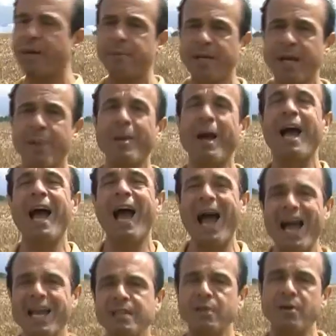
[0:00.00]
coming up,
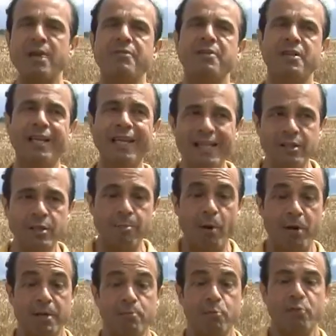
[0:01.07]
and gravity in the
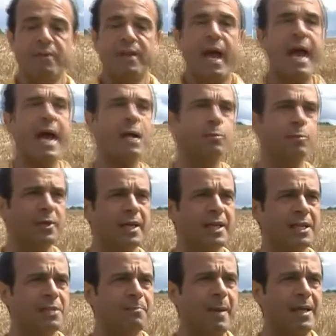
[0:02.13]
body moving outward and
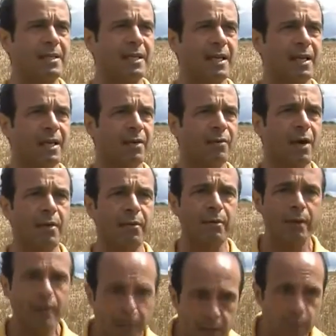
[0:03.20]
expanding rather
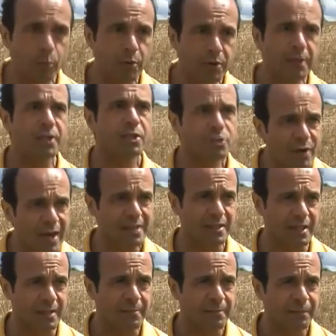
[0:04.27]
than inward and
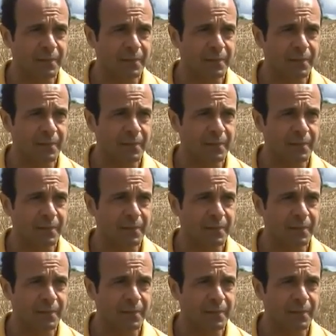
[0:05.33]
contracting.